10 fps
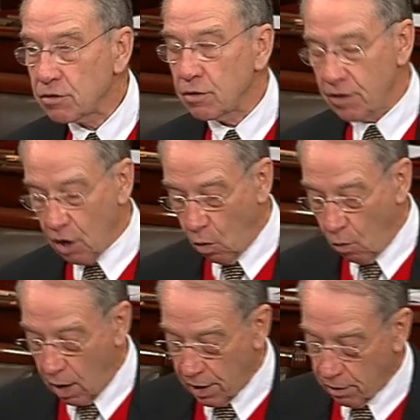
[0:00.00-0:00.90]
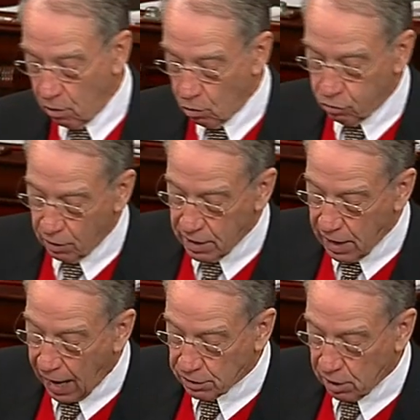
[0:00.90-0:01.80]
of the 01 and 03
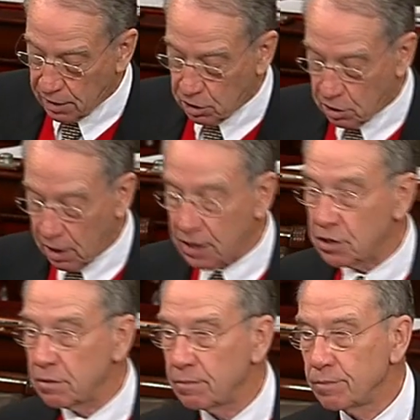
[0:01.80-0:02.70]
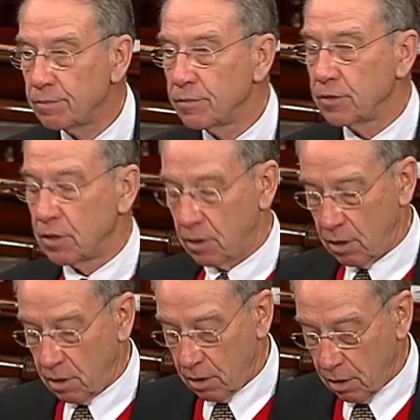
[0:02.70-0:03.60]
tax legislation,
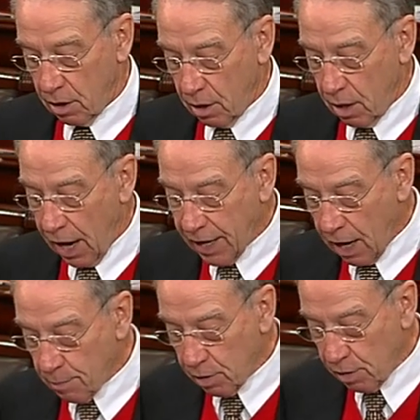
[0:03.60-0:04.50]
I come to